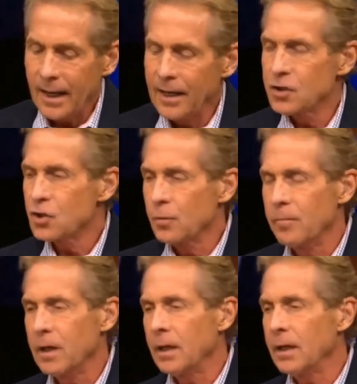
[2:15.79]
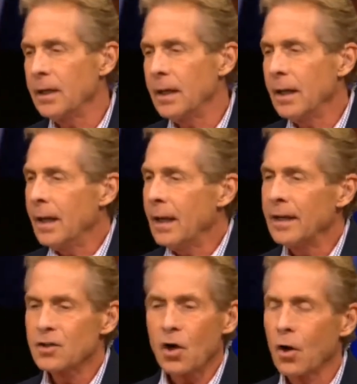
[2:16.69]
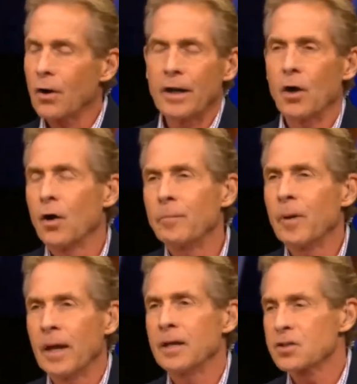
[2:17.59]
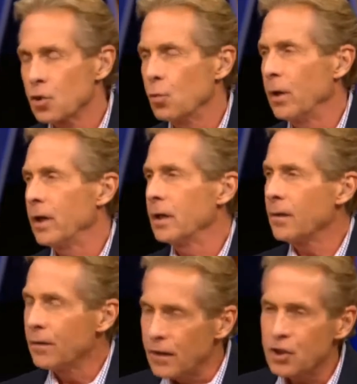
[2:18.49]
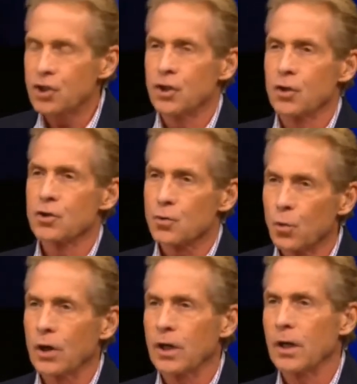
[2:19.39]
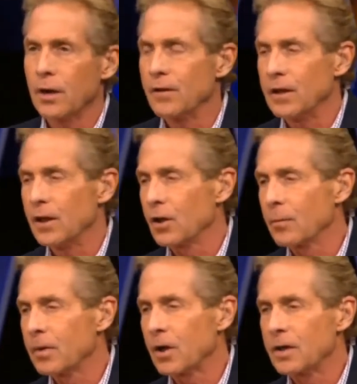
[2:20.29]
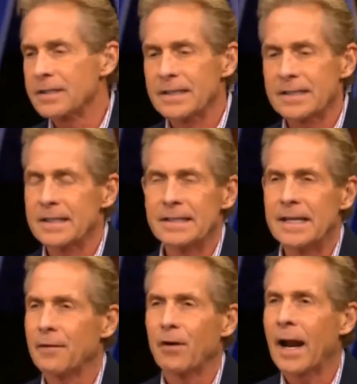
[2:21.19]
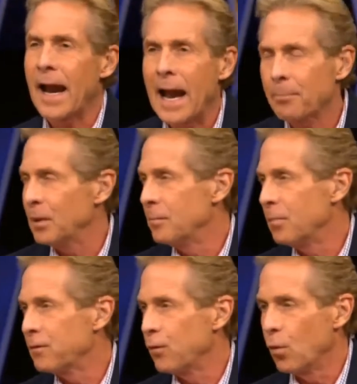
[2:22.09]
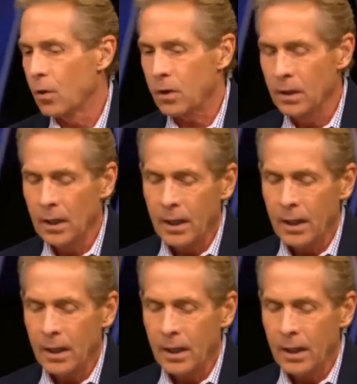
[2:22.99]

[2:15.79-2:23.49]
And to me, he's already on pace to win this year's Rookie of the Not Year happening. because this has never happened before.